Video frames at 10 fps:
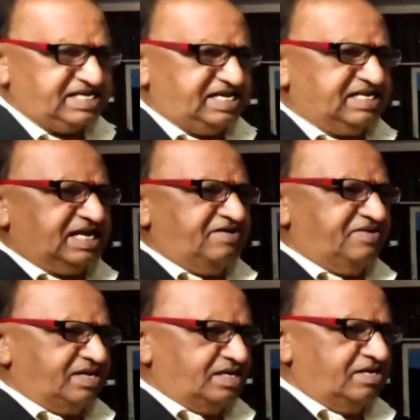again
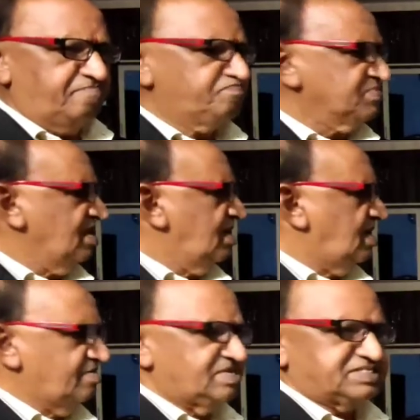I will
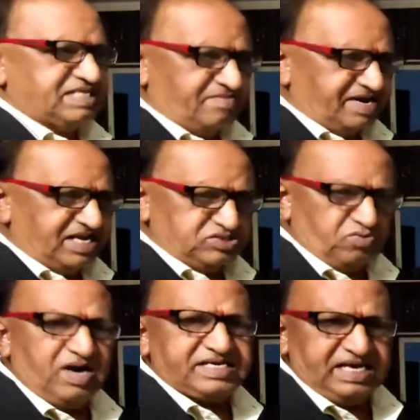summarize
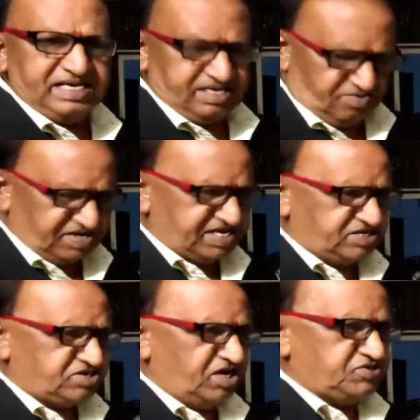what I
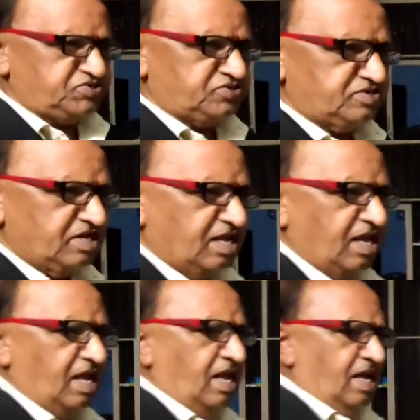taught you.
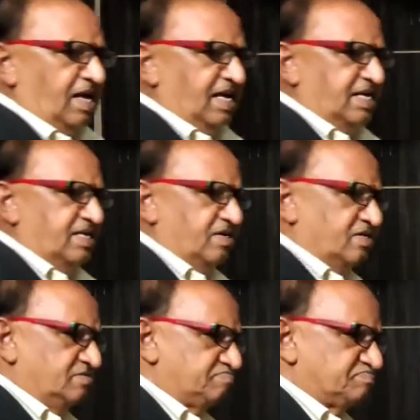And
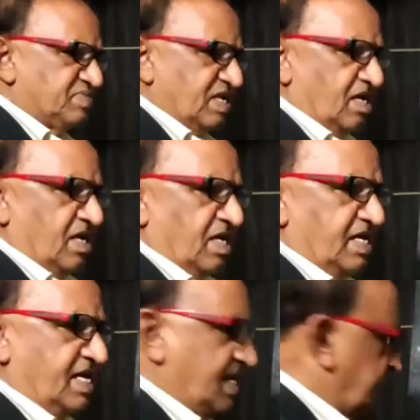
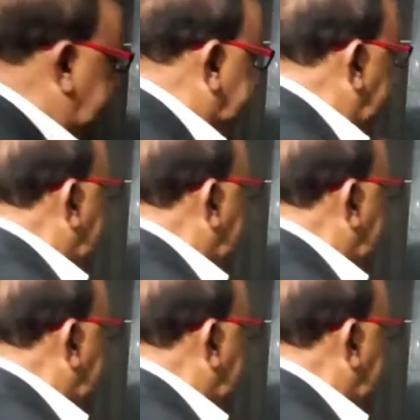here it is,